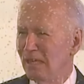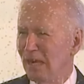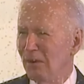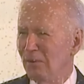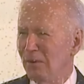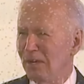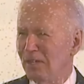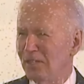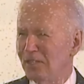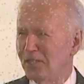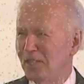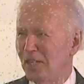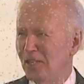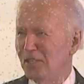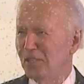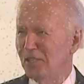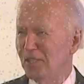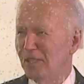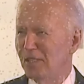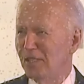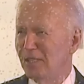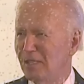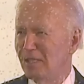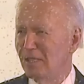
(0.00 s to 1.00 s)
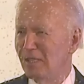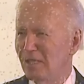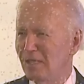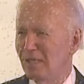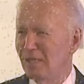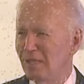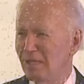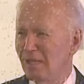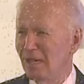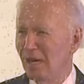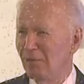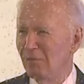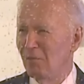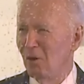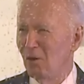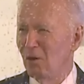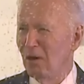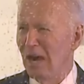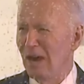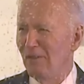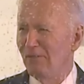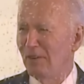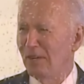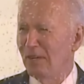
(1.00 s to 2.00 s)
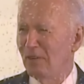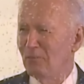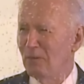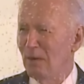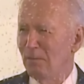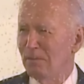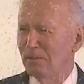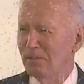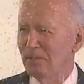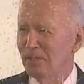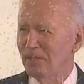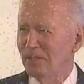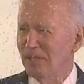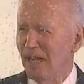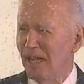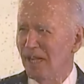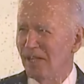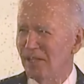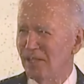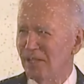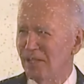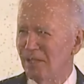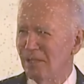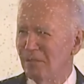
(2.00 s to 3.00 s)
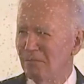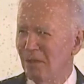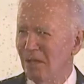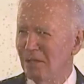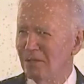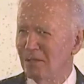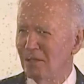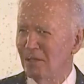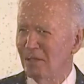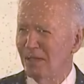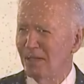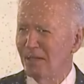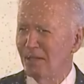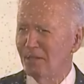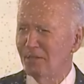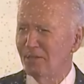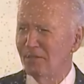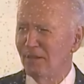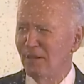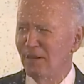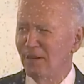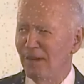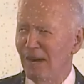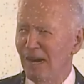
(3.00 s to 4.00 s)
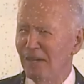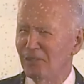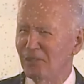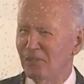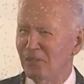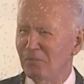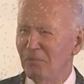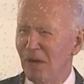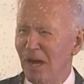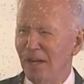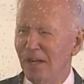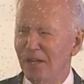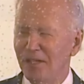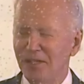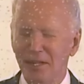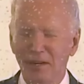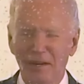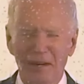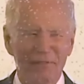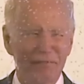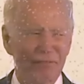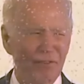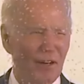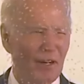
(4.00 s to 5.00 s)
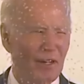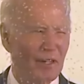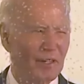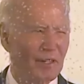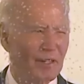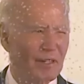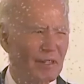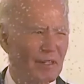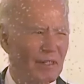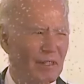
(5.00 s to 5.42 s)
And we insisted on more African representation among the leaders of the International Monetary Fund